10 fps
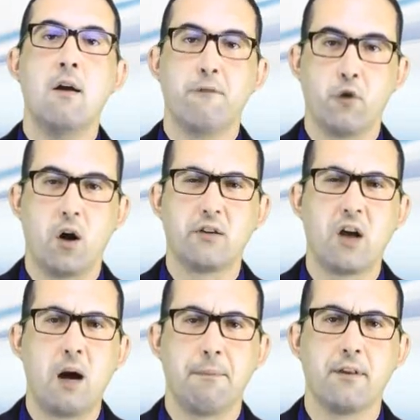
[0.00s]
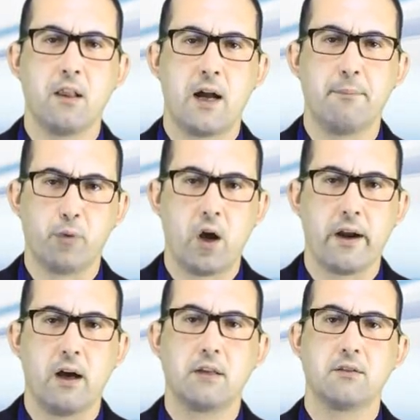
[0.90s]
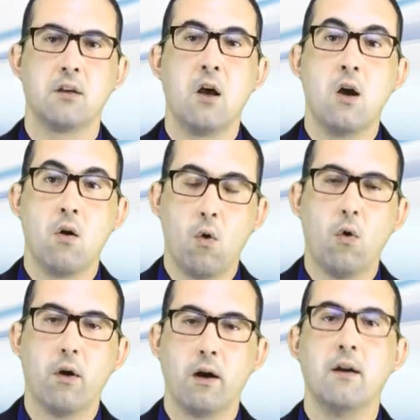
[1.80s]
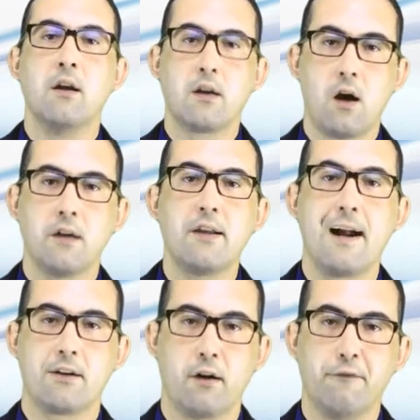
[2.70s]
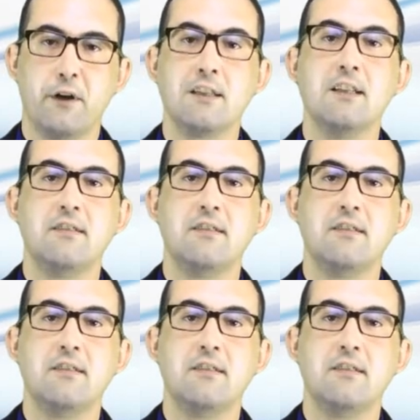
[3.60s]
for our top-of-the-line products, or contact our friendly